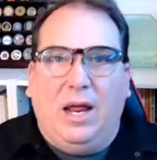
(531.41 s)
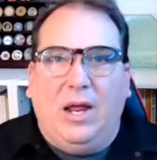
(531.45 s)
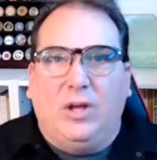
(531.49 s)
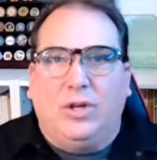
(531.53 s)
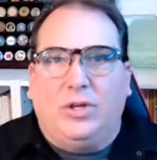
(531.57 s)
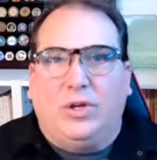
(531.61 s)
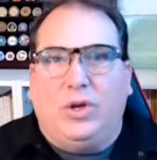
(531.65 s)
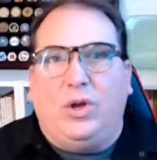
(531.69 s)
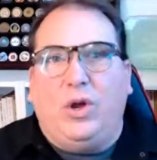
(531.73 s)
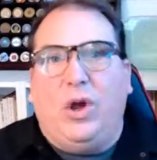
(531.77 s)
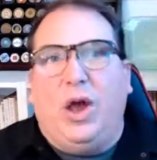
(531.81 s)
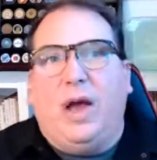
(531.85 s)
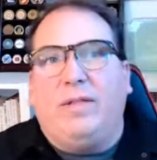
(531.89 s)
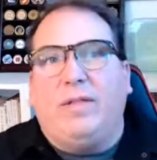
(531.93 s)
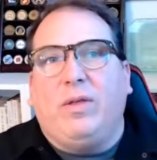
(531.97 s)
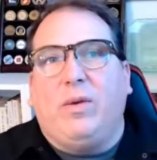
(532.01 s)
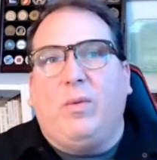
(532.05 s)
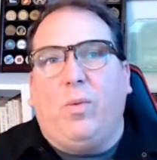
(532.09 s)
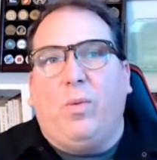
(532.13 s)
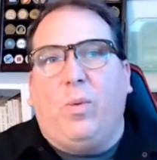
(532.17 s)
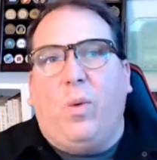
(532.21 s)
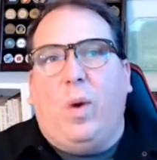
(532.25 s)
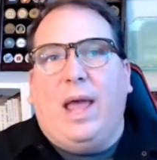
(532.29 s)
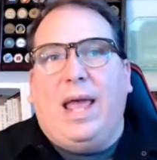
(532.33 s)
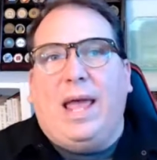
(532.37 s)
So you have to
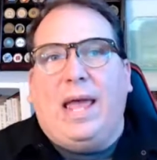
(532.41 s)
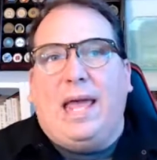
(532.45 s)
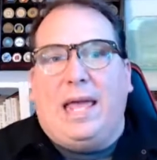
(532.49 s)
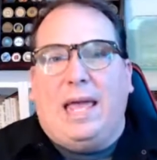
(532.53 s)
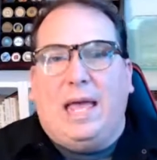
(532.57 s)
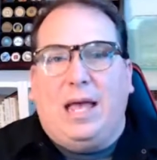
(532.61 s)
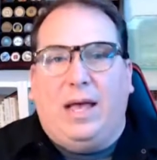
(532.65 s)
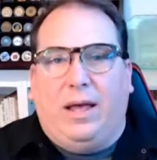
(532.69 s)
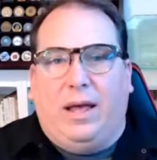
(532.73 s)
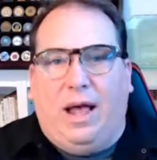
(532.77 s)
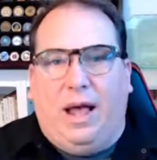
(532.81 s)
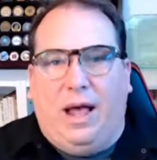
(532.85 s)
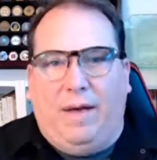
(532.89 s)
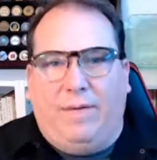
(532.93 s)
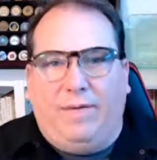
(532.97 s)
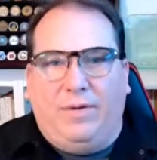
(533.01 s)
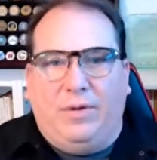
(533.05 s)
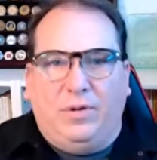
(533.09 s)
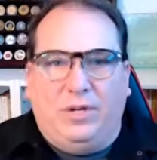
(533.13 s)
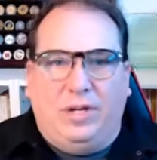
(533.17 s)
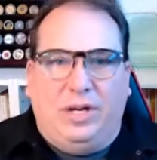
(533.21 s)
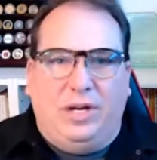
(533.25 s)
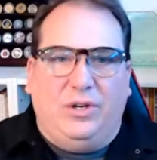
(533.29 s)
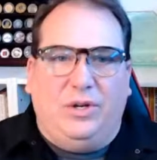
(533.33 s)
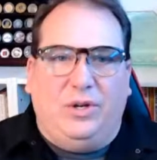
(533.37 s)
weigh
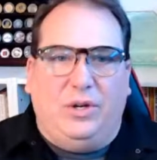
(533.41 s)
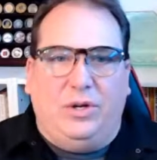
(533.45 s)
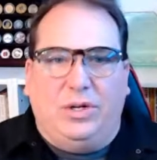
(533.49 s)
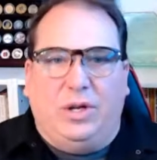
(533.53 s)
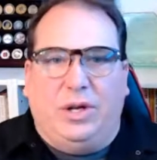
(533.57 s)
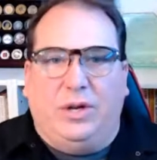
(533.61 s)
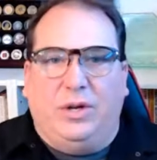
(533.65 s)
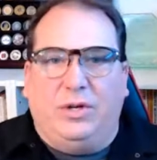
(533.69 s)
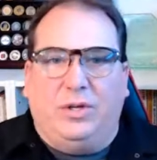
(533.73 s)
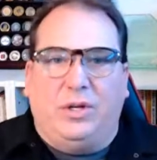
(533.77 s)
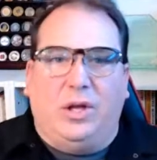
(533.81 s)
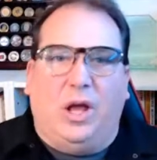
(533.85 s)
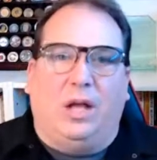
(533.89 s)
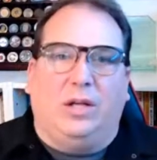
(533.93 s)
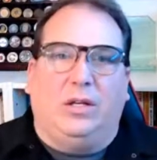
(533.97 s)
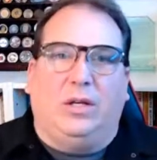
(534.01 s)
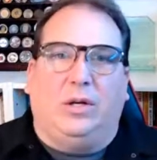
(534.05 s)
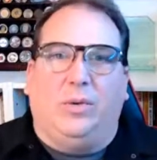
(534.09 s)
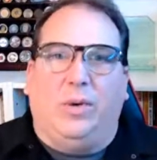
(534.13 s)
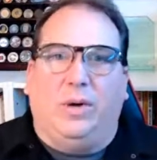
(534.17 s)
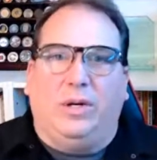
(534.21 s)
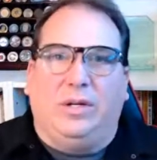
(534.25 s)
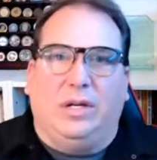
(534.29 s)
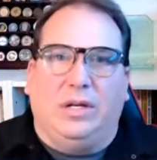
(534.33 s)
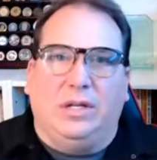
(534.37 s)
those issues on those
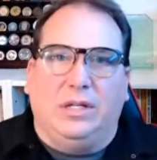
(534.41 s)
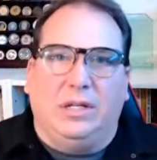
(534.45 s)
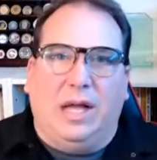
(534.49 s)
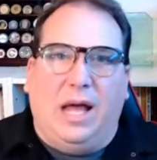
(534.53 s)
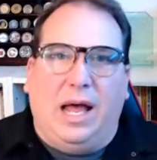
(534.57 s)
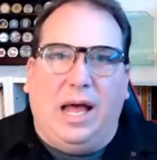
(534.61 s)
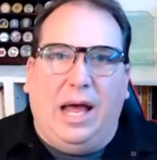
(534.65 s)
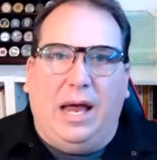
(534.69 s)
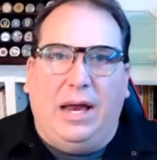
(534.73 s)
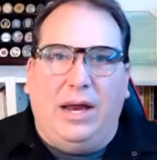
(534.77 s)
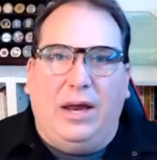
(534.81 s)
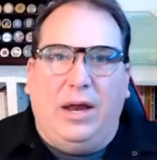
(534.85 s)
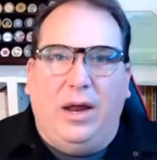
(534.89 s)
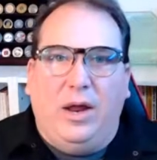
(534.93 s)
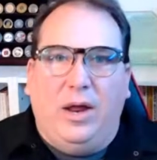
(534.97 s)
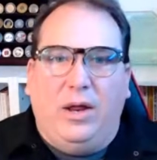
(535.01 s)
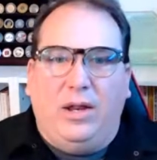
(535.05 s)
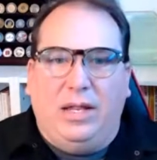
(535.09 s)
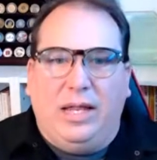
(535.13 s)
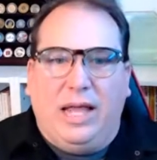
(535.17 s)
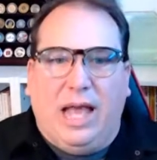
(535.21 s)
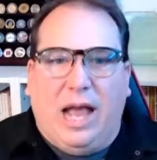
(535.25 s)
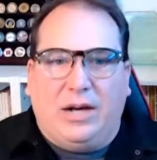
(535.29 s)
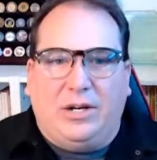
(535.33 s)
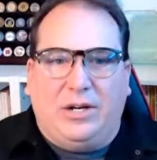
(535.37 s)
consequences on
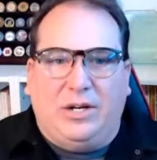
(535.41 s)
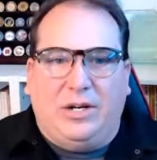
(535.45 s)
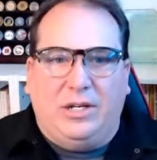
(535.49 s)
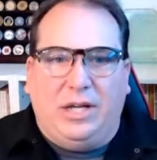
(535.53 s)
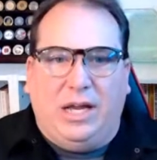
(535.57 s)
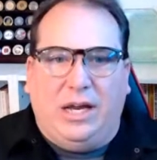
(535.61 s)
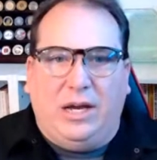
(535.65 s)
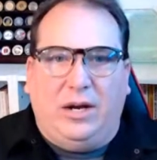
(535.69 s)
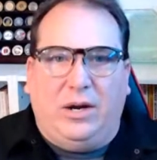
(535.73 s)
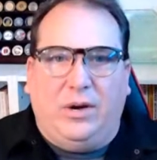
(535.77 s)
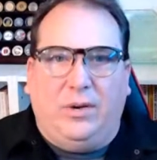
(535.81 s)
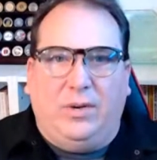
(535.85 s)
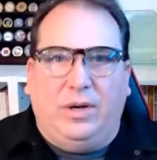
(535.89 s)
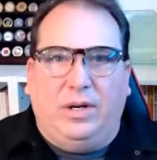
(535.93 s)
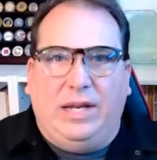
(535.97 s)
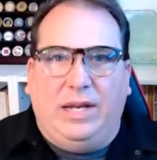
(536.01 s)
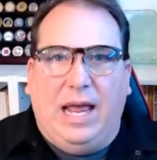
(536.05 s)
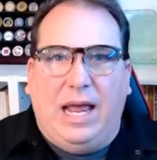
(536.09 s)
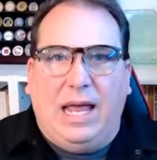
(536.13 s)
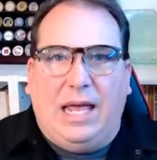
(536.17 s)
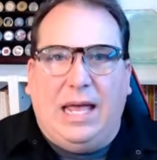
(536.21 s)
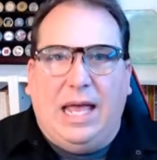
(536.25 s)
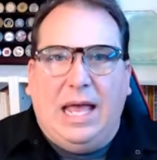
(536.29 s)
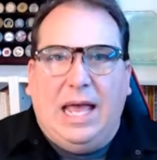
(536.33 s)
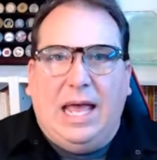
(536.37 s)
the actions that you're going to
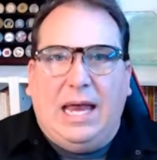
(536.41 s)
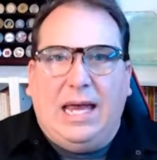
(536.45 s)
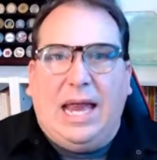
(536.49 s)
take.